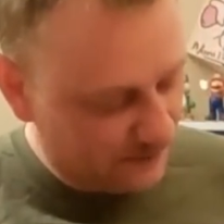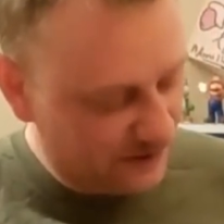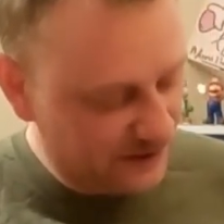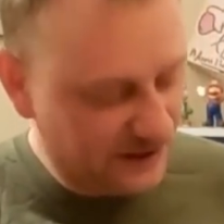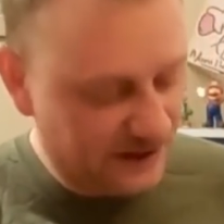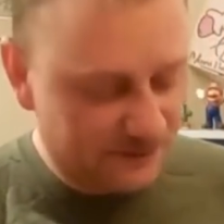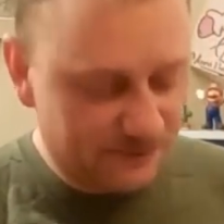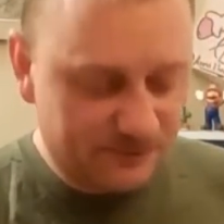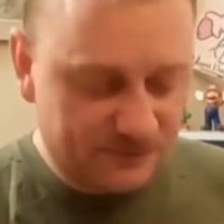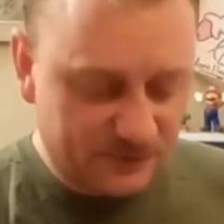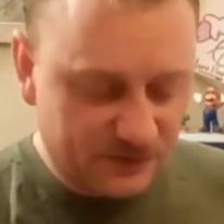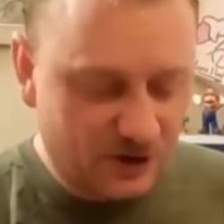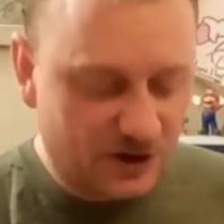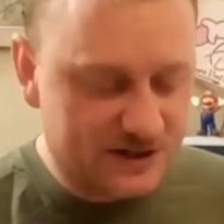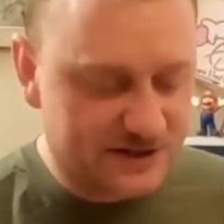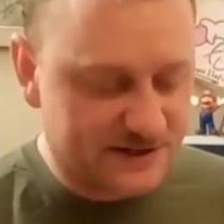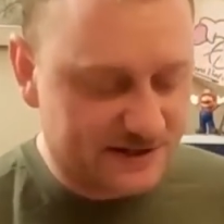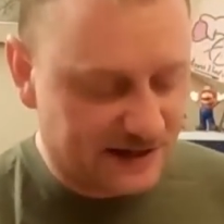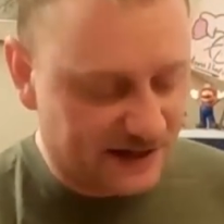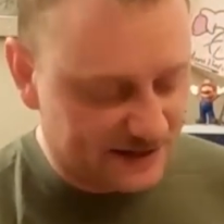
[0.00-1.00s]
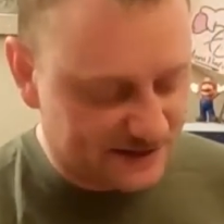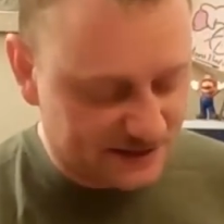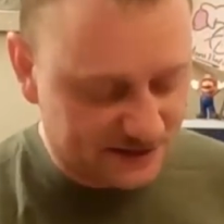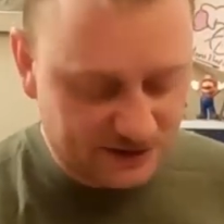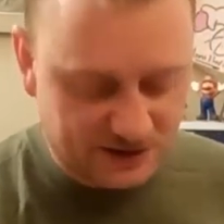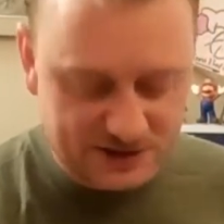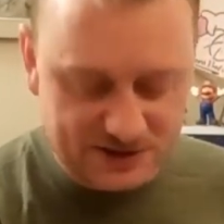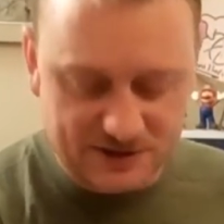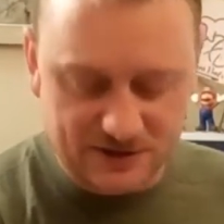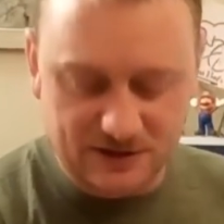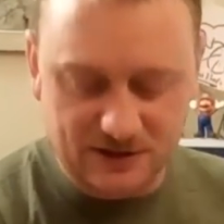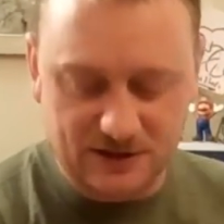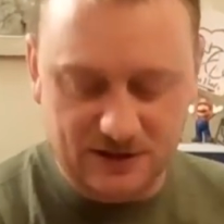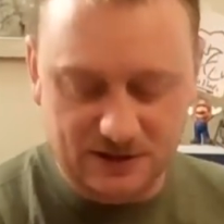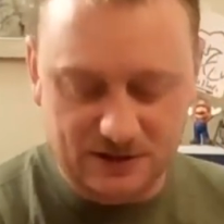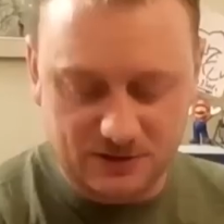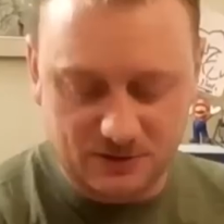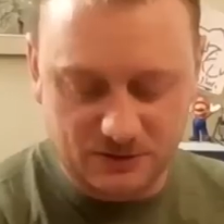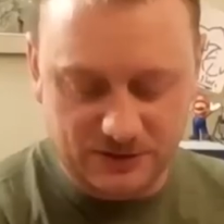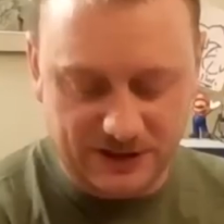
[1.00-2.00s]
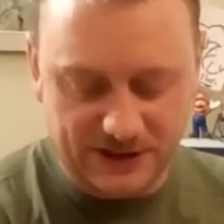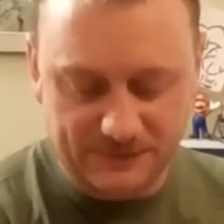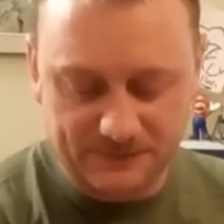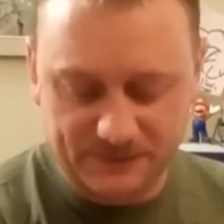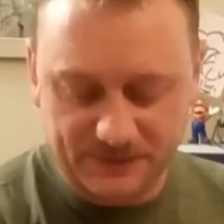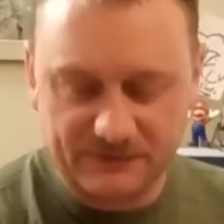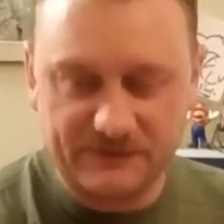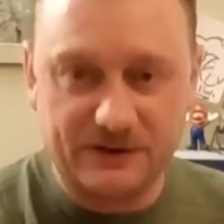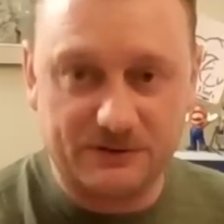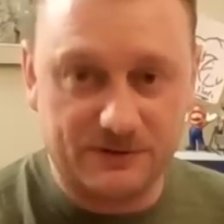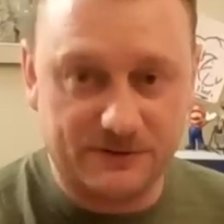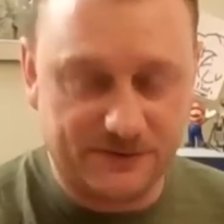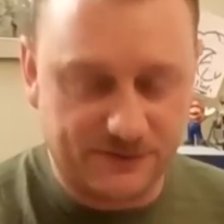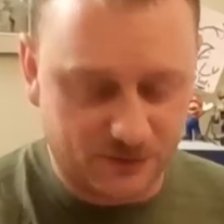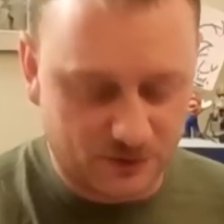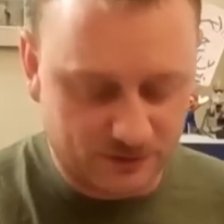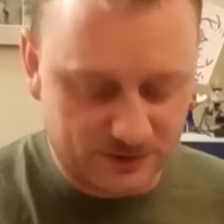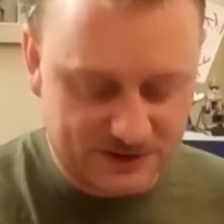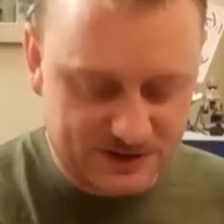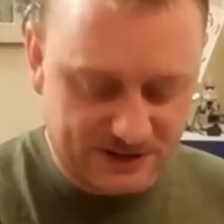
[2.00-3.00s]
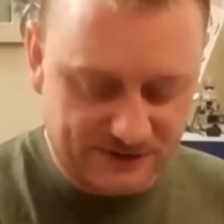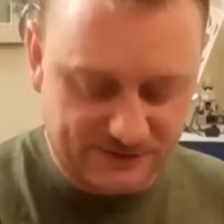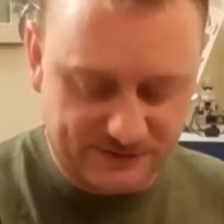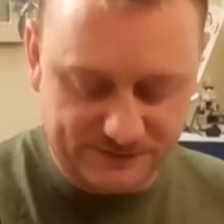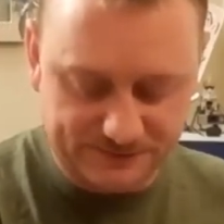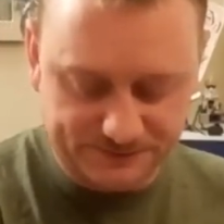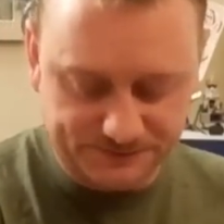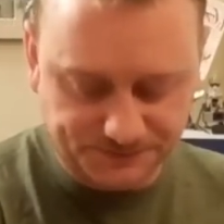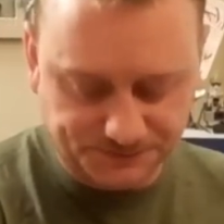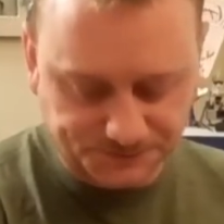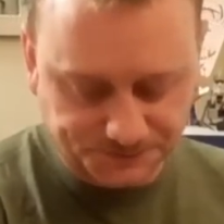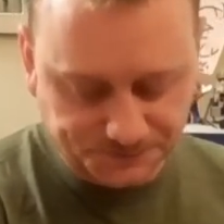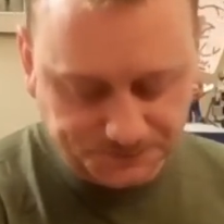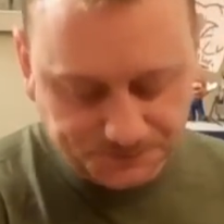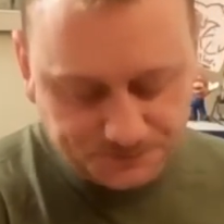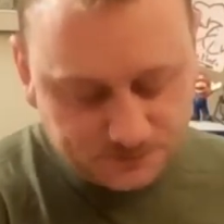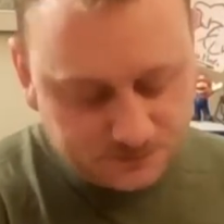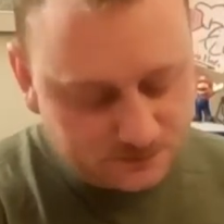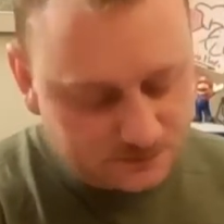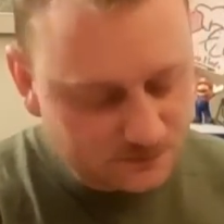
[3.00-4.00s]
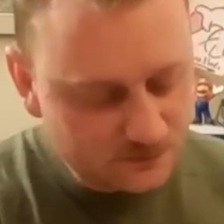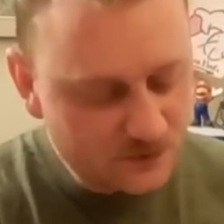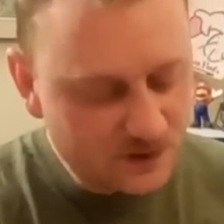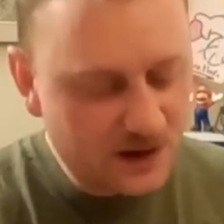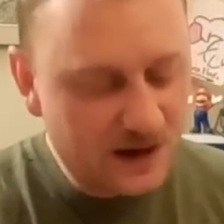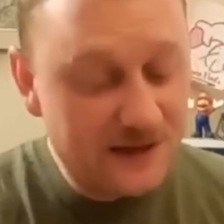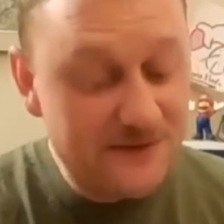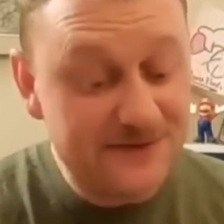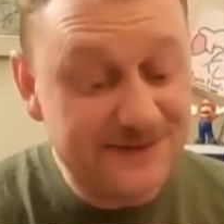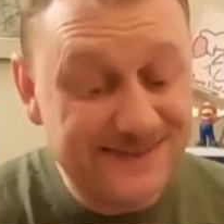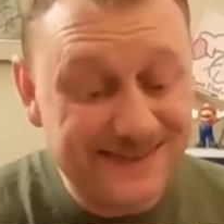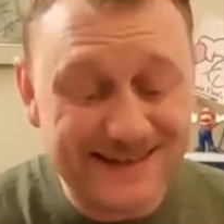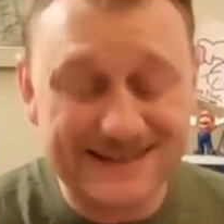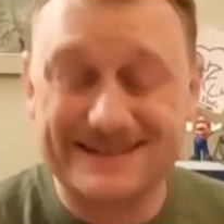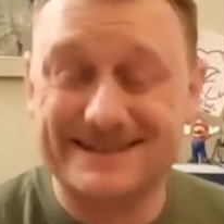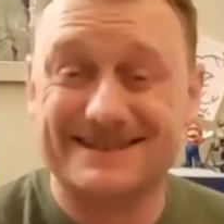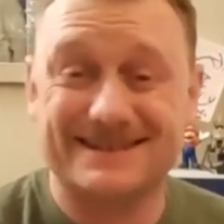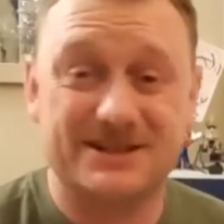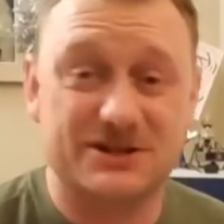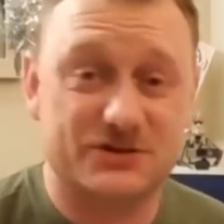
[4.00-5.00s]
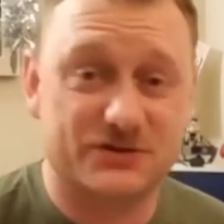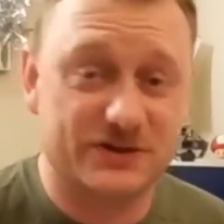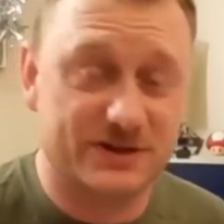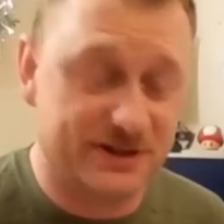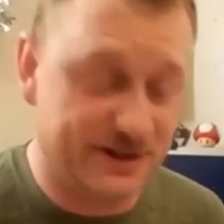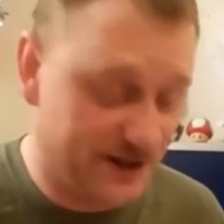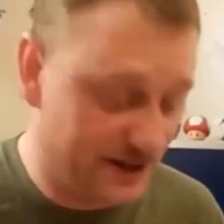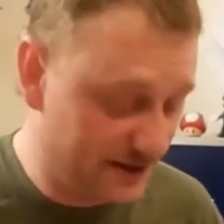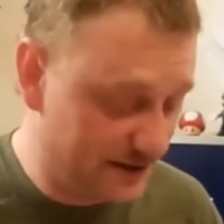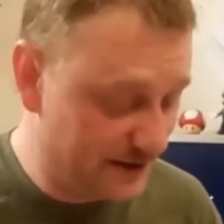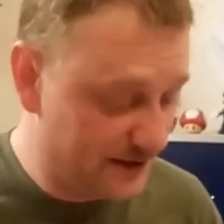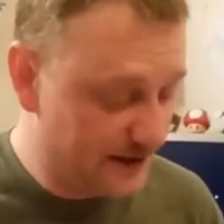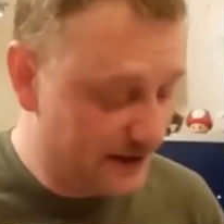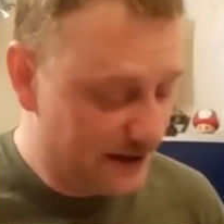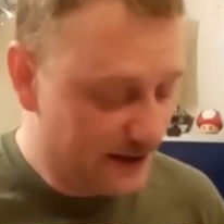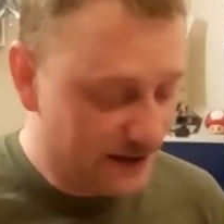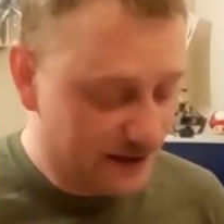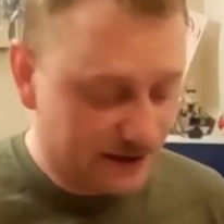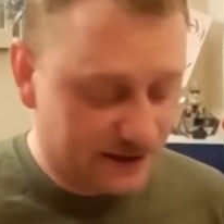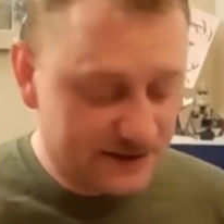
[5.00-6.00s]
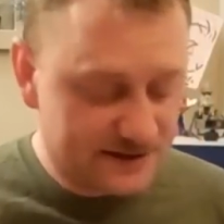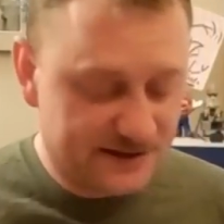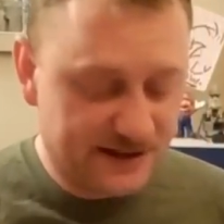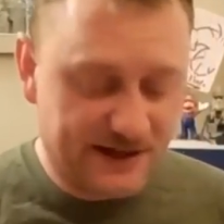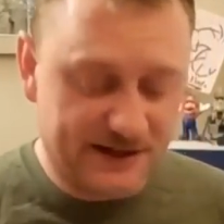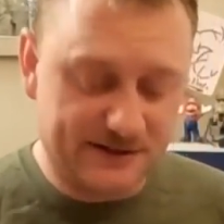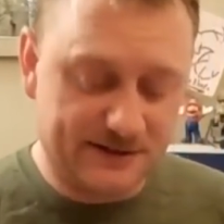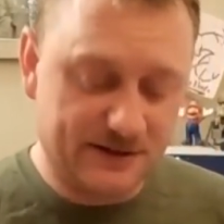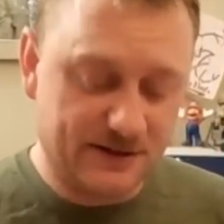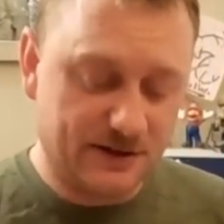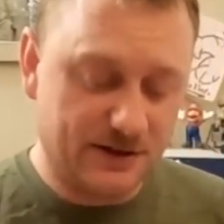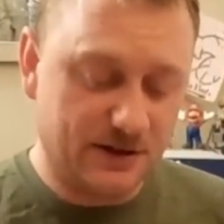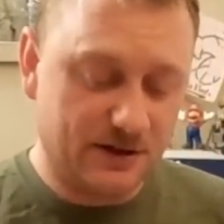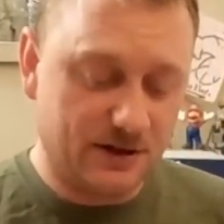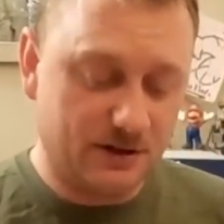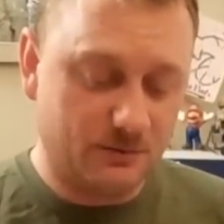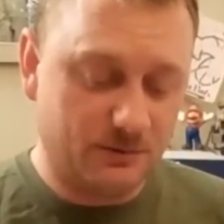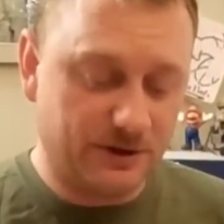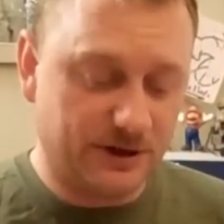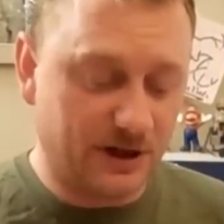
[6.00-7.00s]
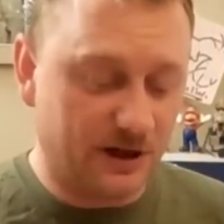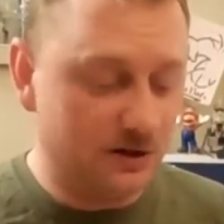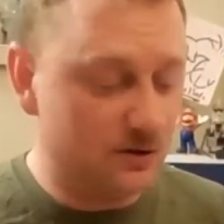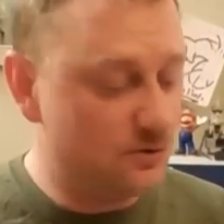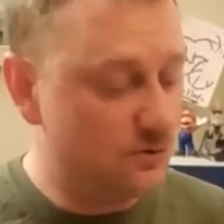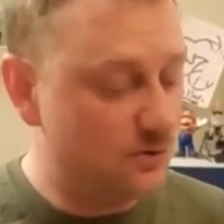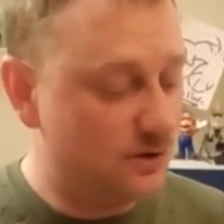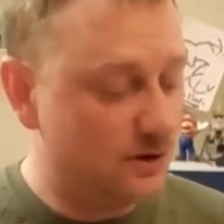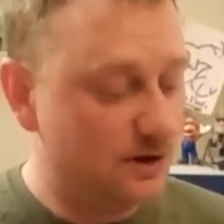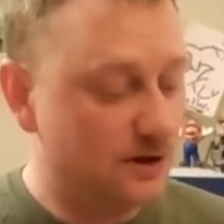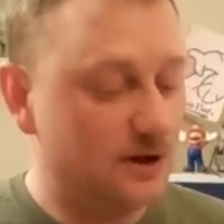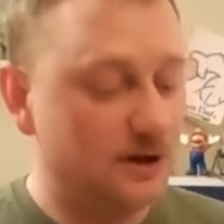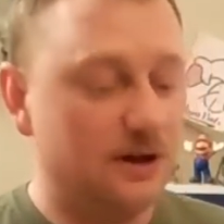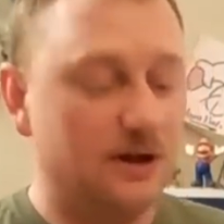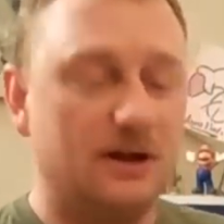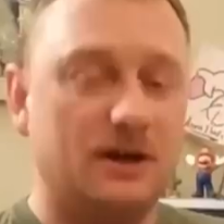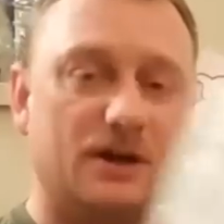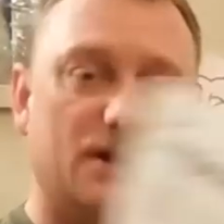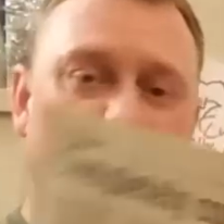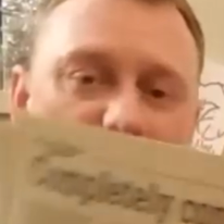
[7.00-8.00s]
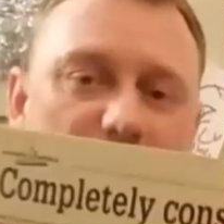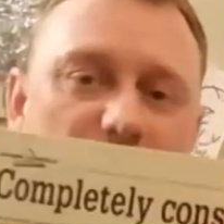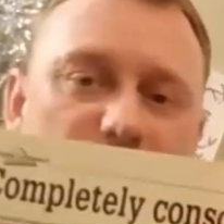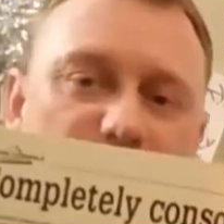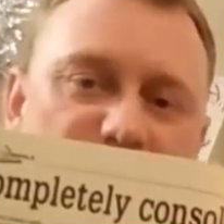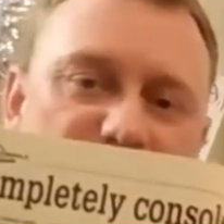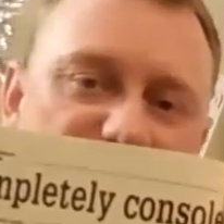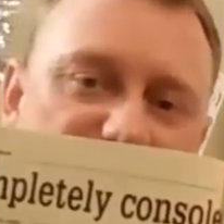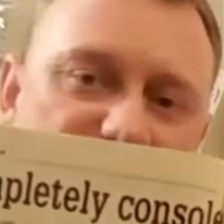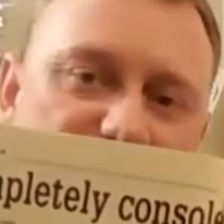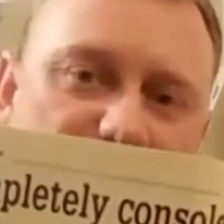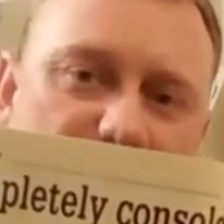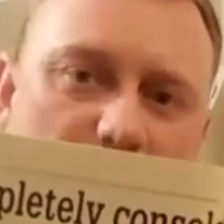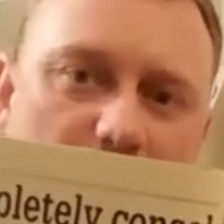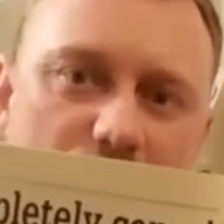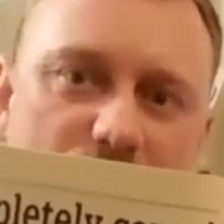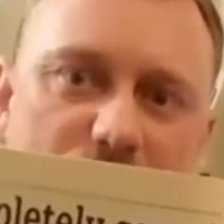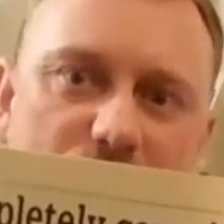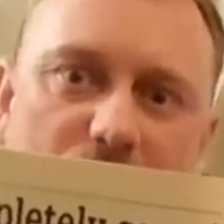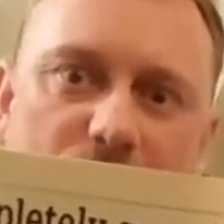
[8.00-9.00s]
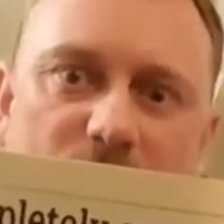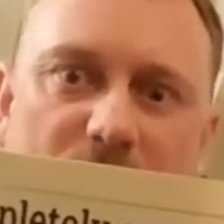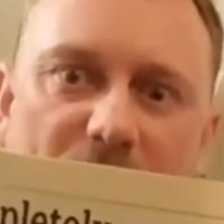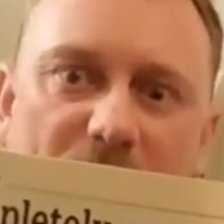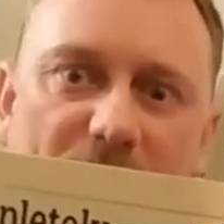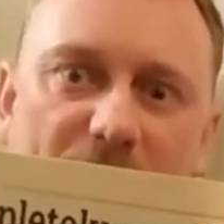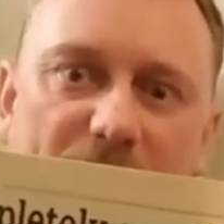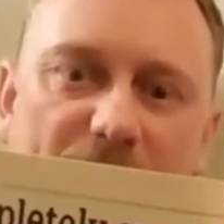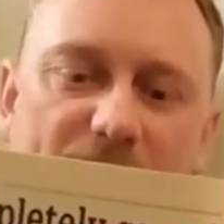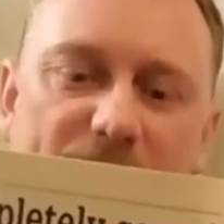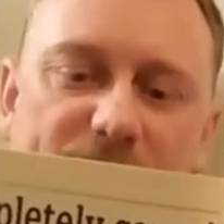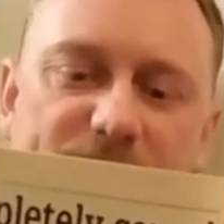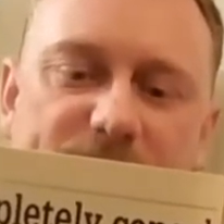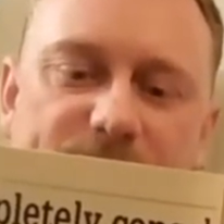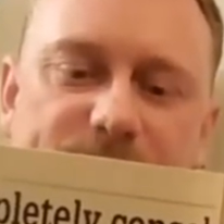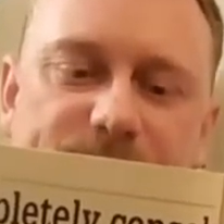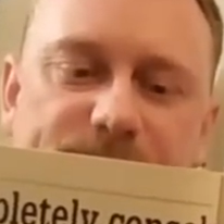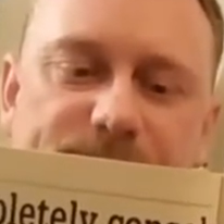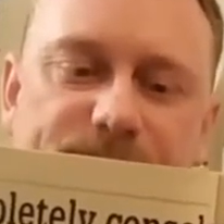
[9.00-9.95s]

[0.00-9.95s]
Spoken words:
But yeah, nice that. It's a nice little article there. Very informative. And this is interesting, because then we go completely console mad.